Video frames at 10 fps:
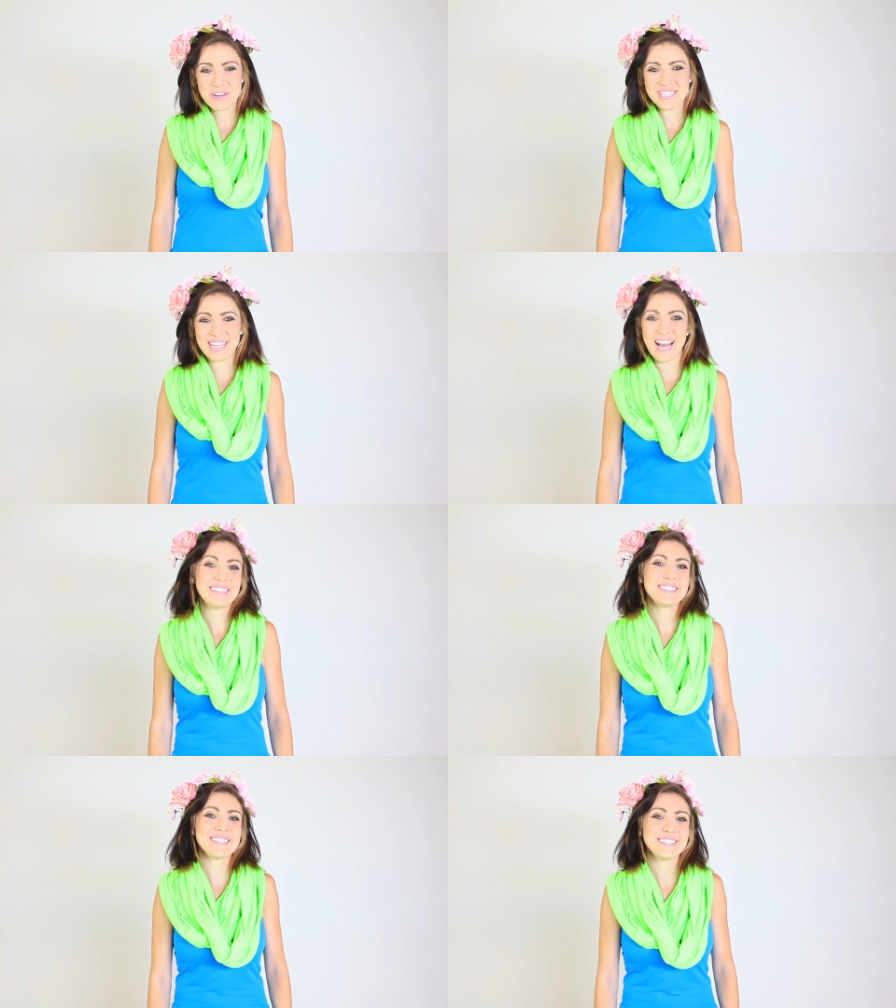
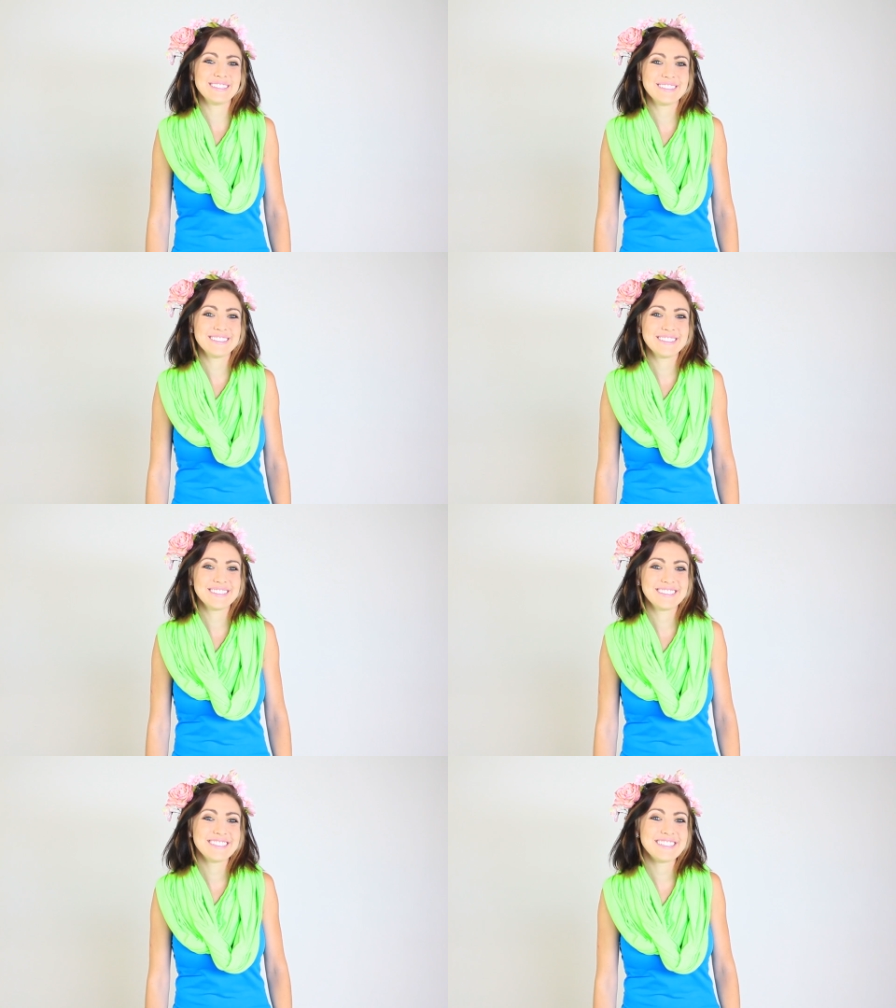Wisconsin.
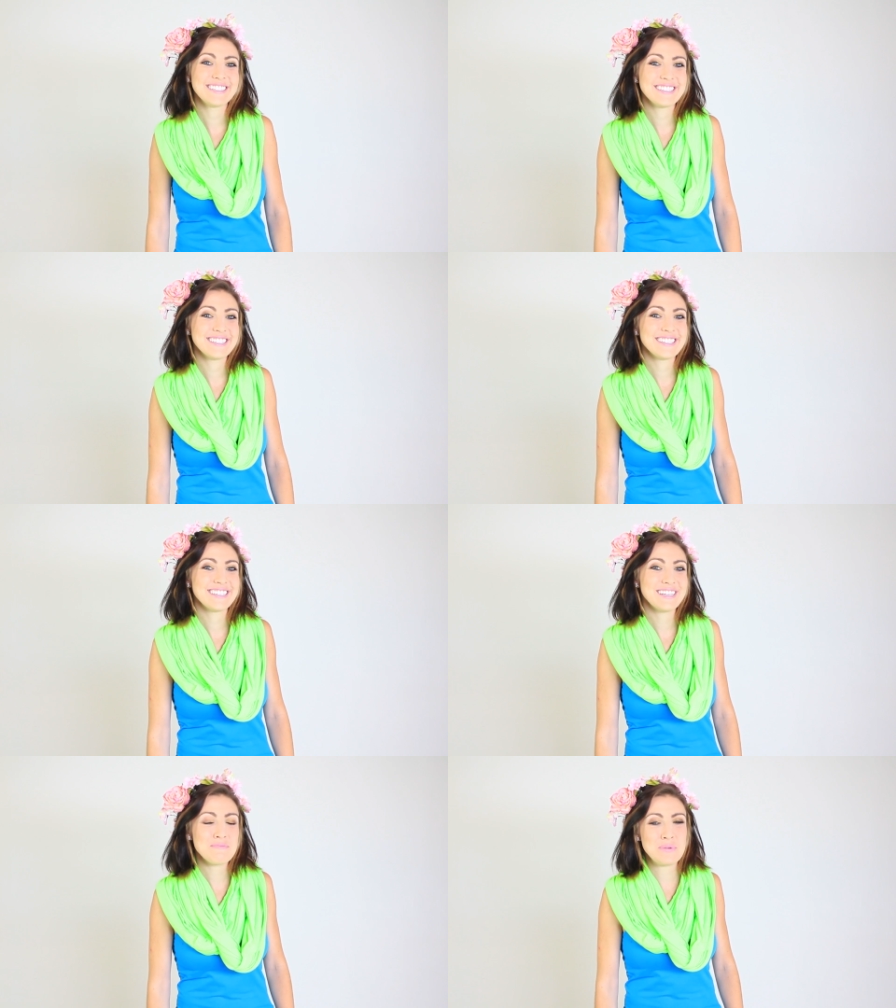What part?
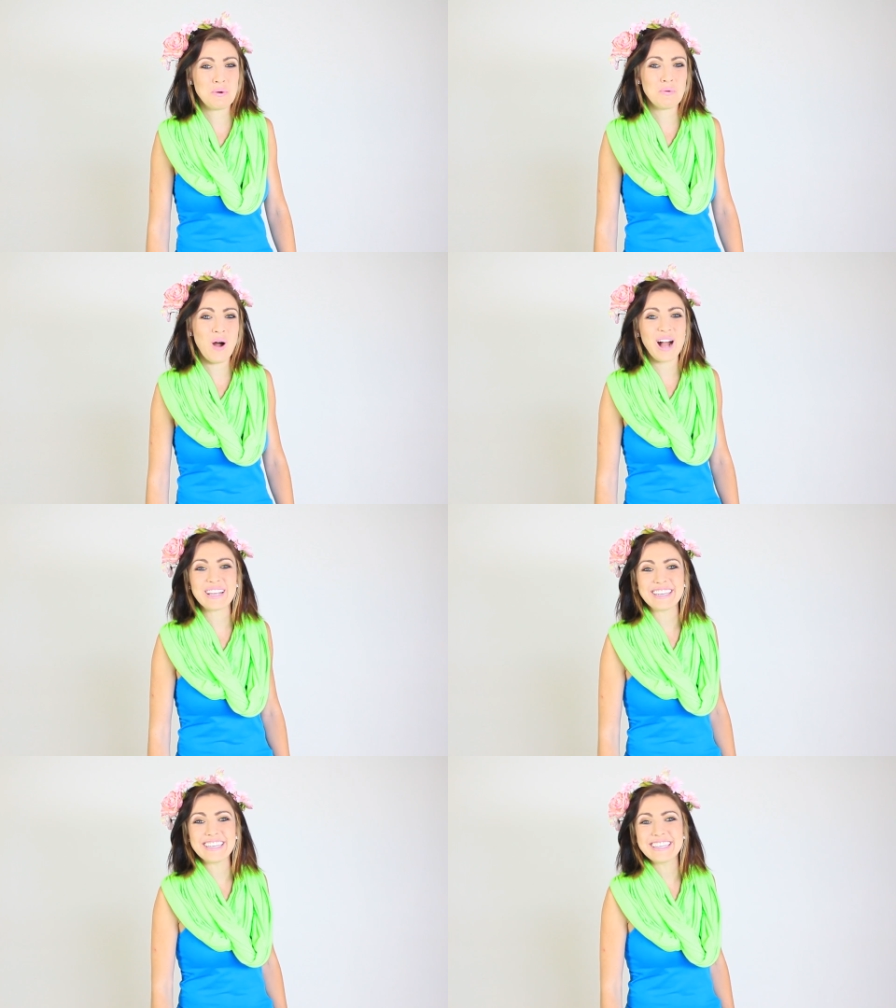
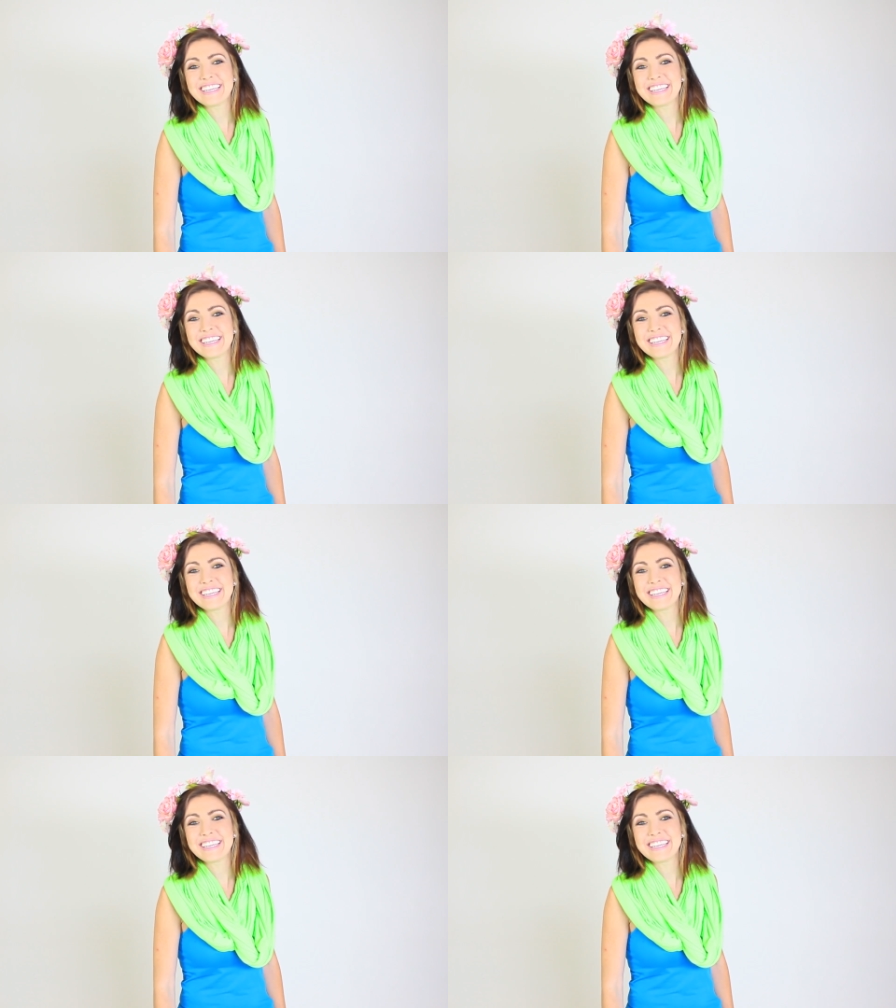Milwaukee.